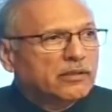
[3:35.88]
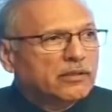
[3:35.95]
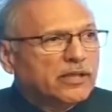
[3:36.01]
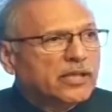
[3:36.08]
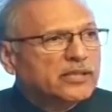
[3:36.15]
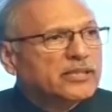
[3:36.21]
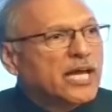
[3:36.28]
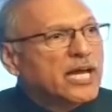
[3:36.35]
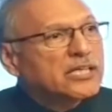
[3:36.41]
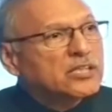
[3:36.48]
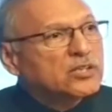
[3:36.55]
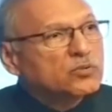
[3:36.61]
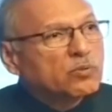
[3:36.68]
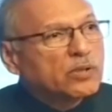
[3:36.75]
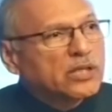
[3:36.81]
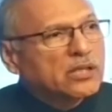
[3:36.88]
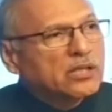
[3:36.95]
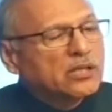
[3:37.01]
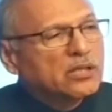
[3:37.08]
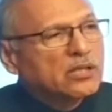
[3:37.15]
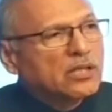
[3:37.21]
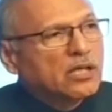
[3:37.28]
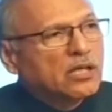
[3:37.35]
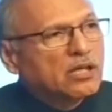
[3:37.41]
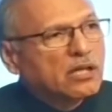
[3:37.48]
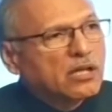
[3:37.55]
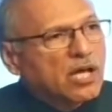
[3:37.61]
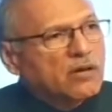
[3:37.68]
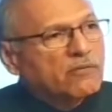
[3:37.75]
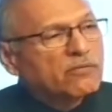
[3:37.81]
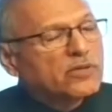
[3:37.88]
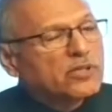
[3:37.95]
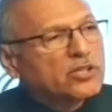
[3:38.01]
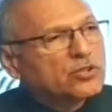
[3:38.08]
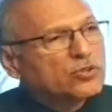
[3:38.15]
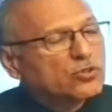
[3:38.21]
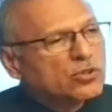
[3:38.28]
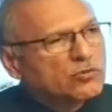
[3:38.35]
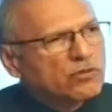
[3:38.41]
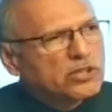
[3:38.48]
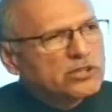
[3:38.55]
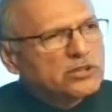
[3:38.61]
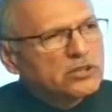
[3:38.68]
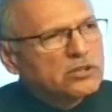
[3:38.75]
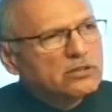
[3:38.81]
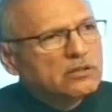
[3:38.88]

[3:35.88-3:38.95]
And that is where love is universal.